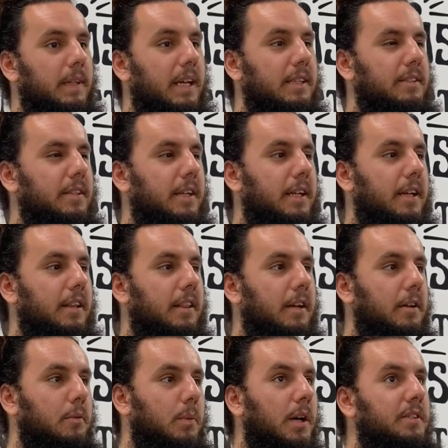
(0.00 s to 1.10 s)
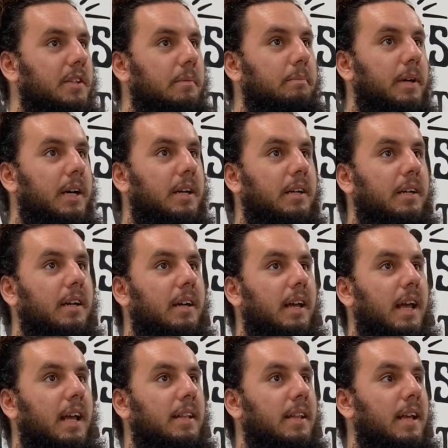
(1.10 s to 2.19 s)
It's like there was a bug,
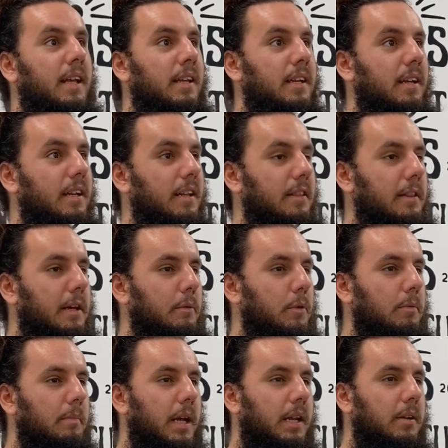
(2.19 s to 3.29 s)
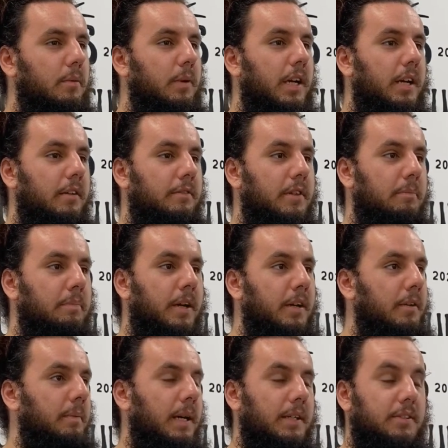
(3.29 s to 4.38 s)
and then they were made aware of the
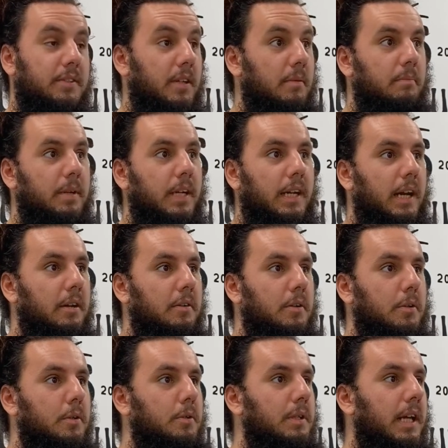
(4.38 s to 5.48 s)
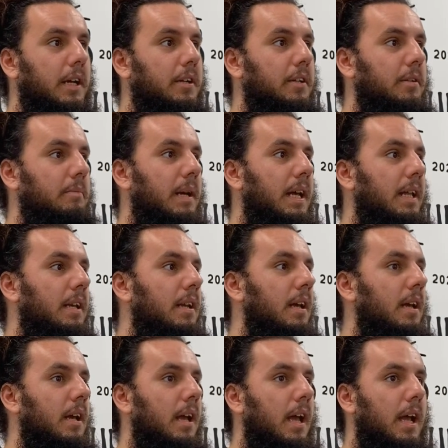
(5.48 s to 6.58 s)
bug by somebody. I don't know who that could have been.
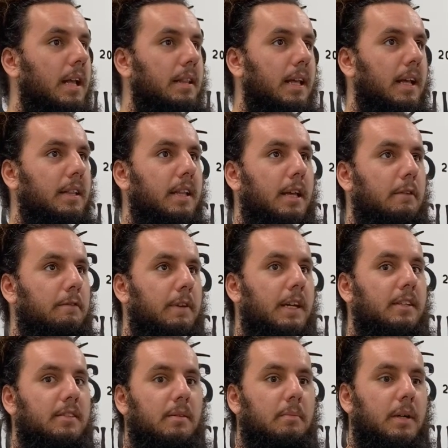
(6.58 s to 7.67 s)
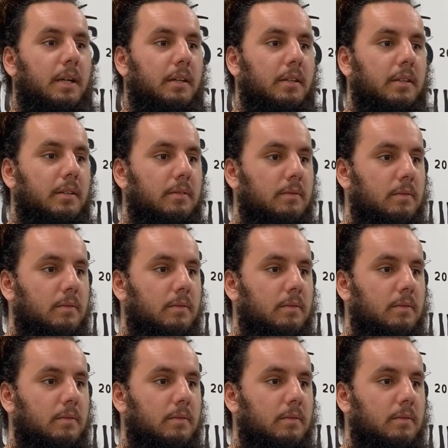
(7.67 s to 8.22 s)
And then they fixed the bug.